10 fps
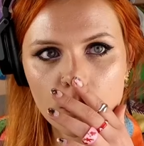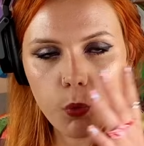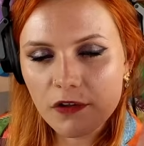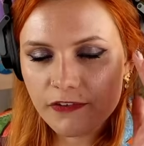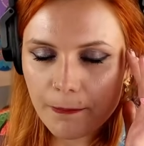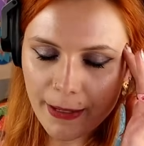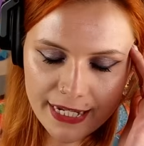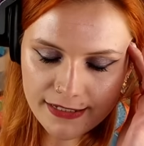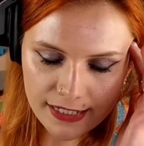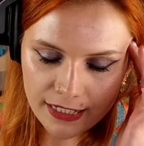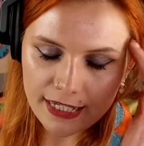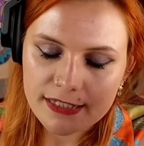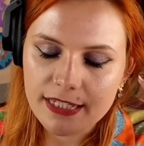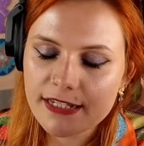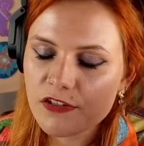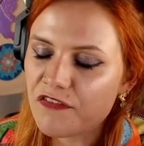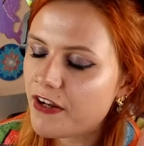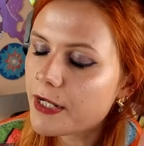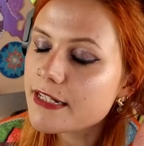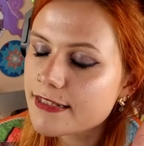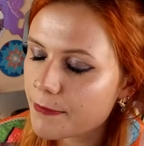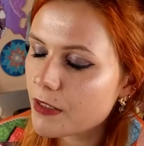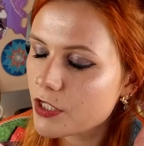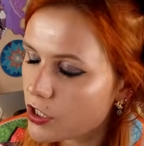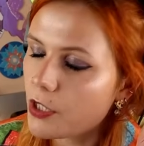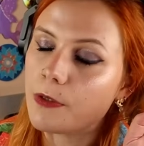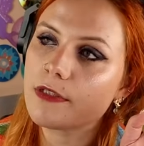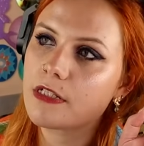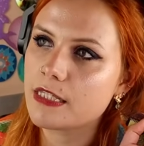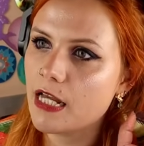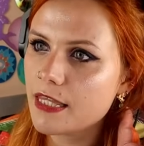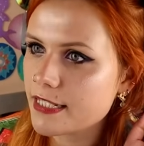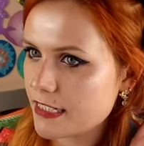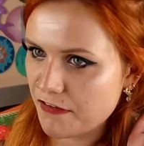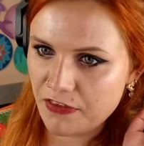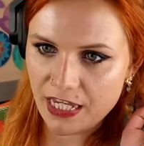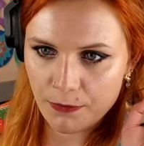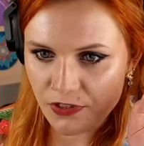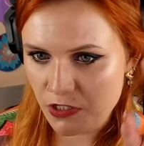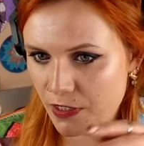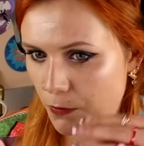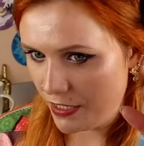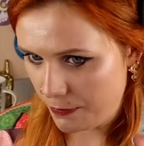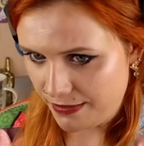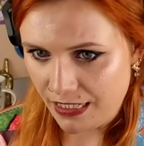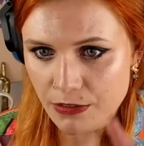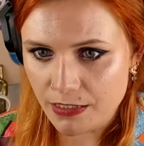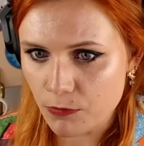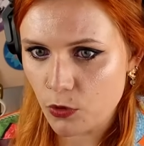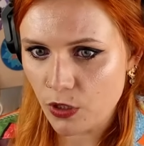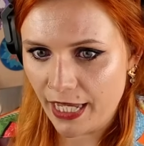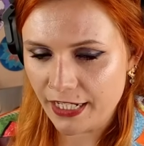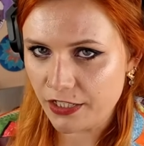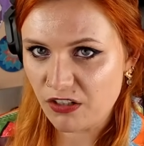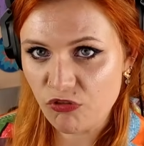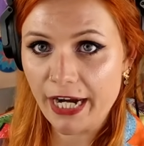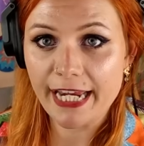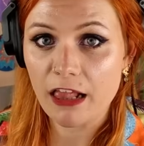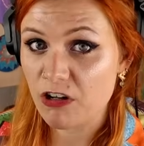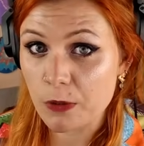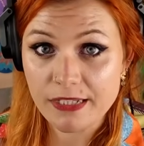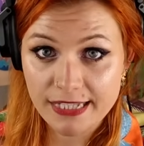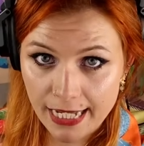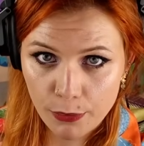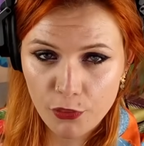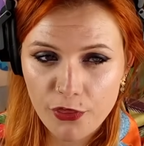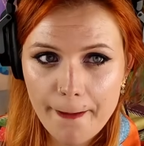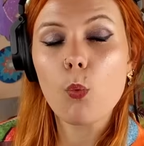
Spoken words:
What's amazing is these are very similar notes to the other stuff that he was doing when he was sounding more like a regular old synth.